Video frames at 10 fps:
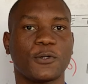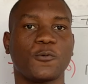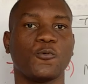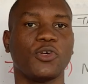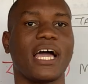
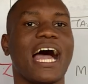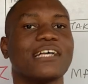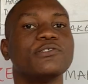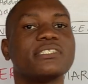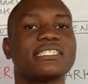we are
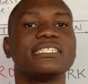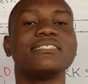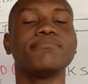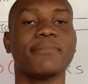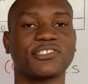
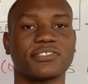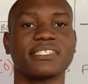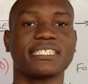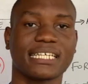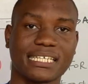using
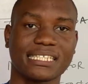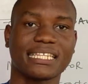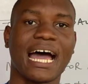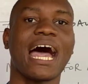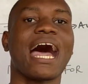measuring
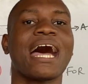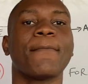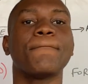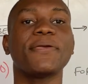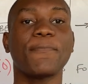cylinder and
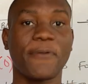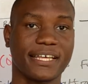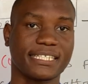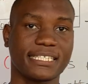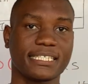
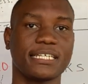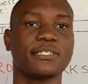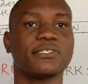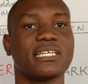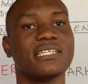pipettes
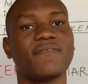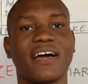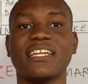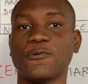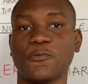to deliver
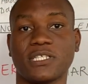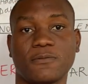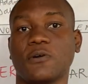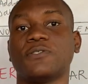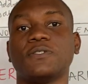liquids,
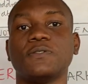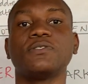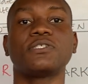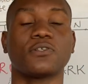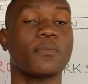because we
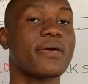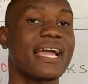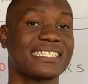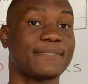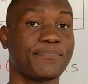use some
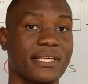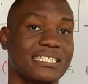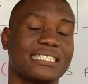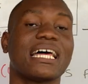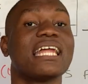excipients
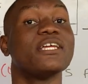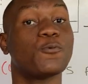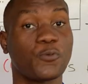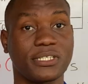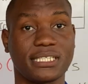that are
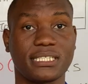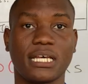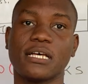liquids.